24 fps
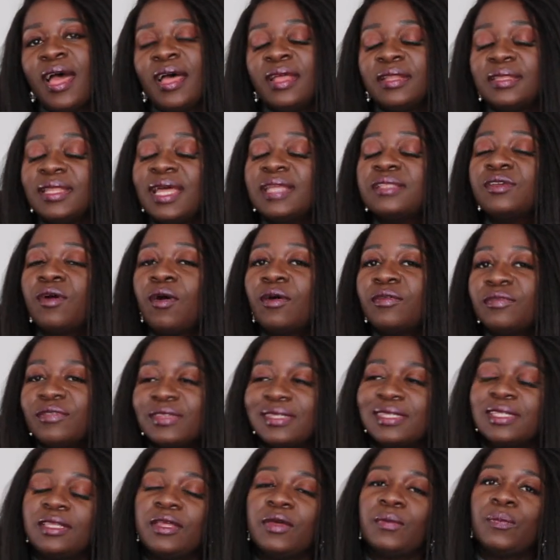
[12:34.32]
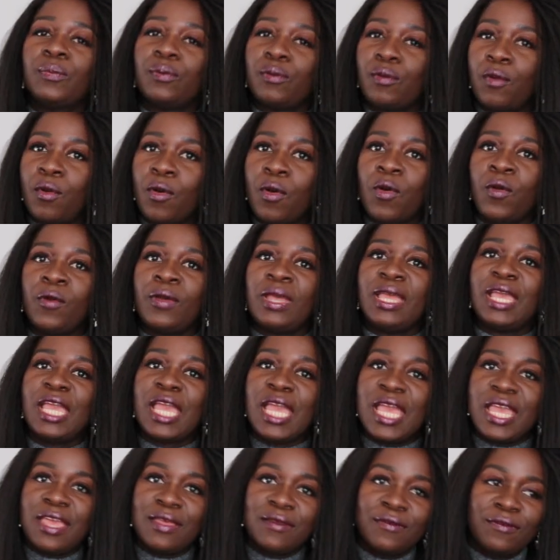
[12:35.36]
that's obviously a pro
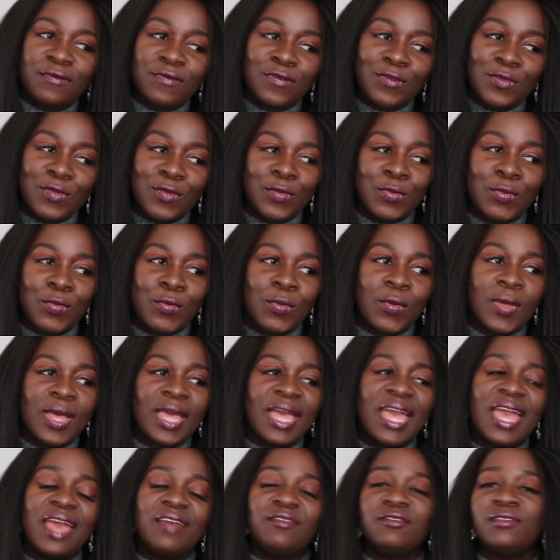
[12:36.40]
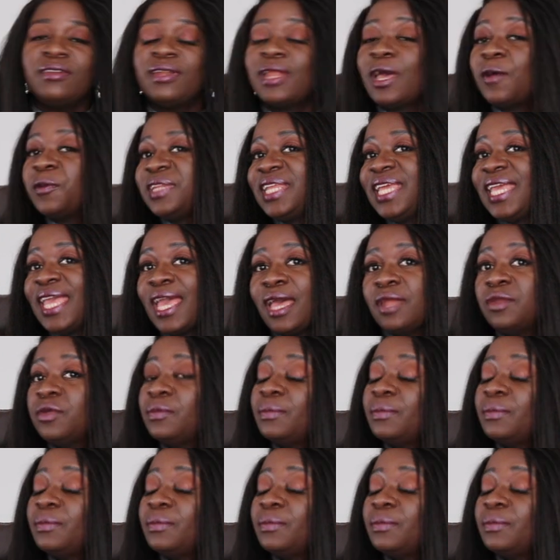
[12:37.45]
if you every now and again,